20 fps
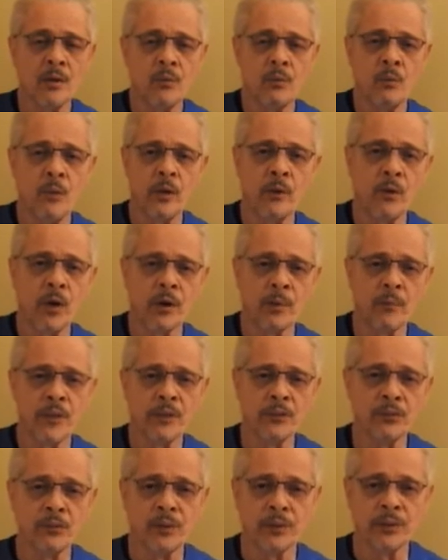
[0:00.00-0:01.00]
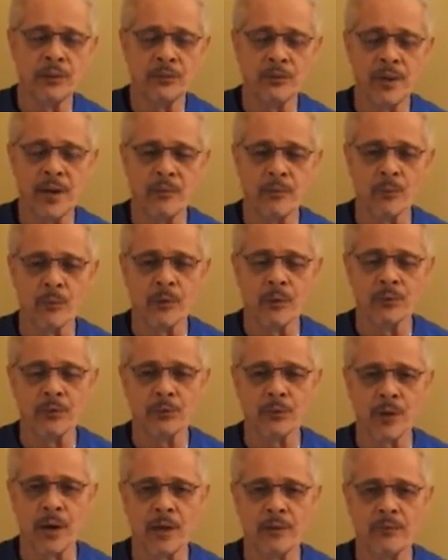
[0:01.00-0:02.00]
We want to make sure that you have a real
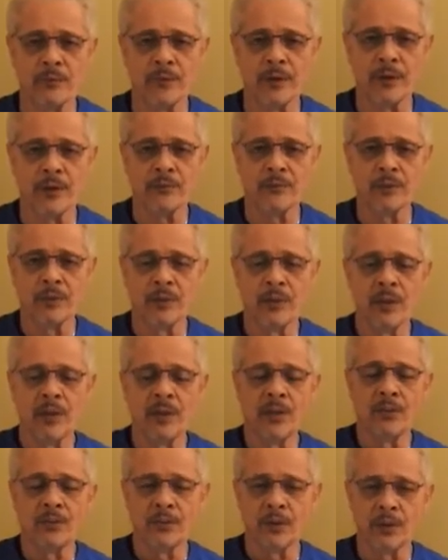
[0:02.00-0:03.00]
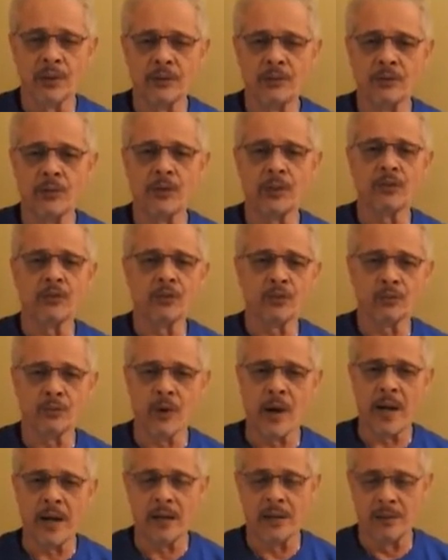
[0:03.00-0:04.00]
strike fund so that you can
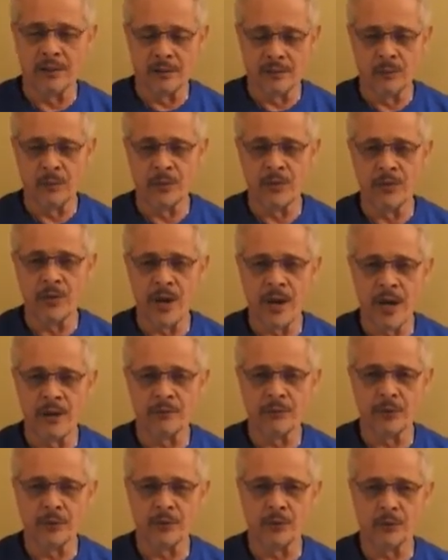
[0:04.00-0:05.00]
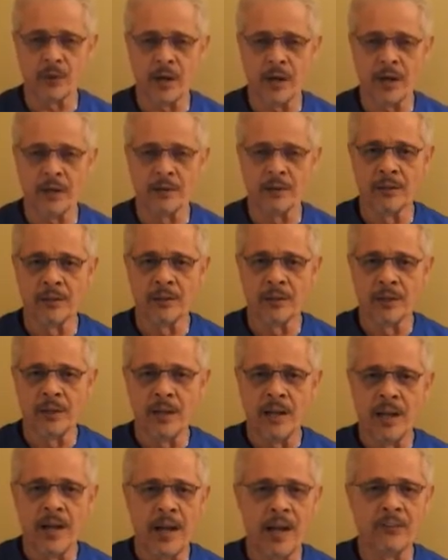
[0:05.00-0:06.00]
strike when you have to strike.
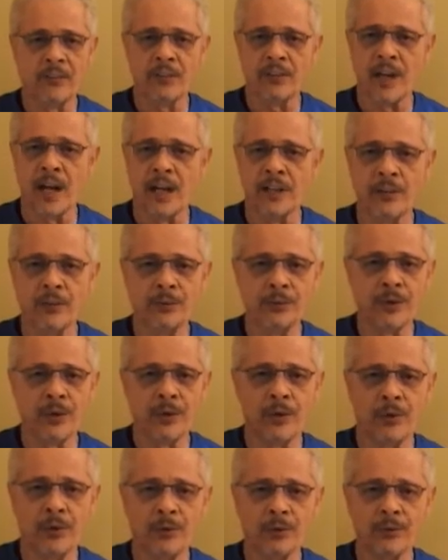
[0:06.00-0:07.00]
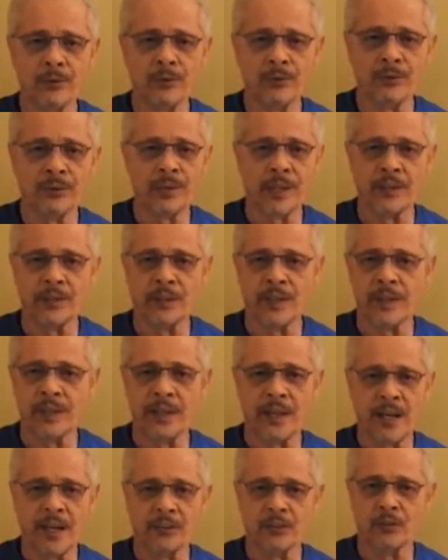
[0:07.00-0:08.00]
SEIU knows that they
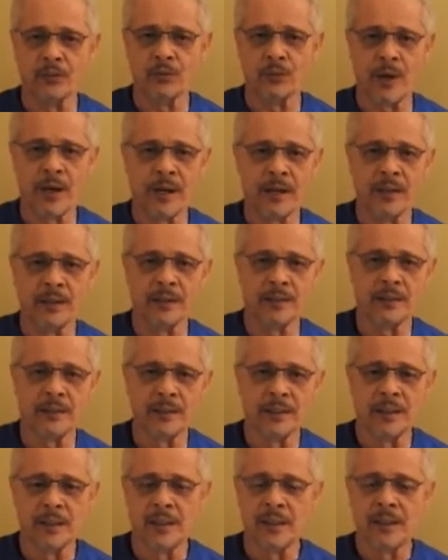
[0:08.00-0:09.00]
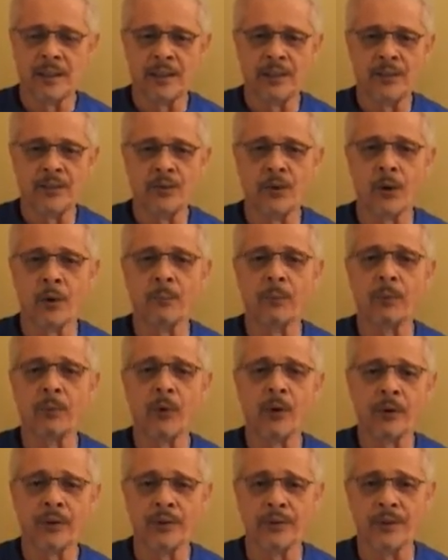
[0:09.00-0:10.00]
can't strike. Your
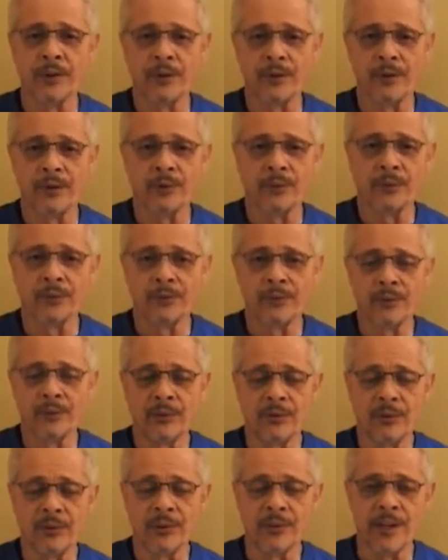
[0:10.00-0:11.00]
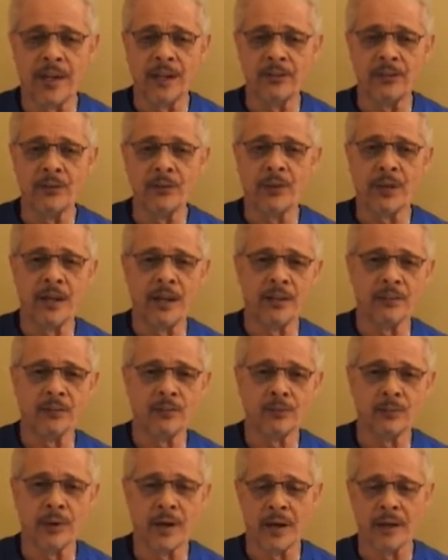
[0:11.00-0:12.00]
employer knows that you can't
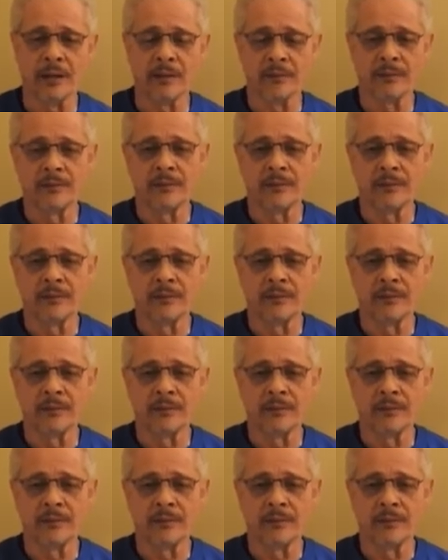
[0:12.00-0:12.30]
strike.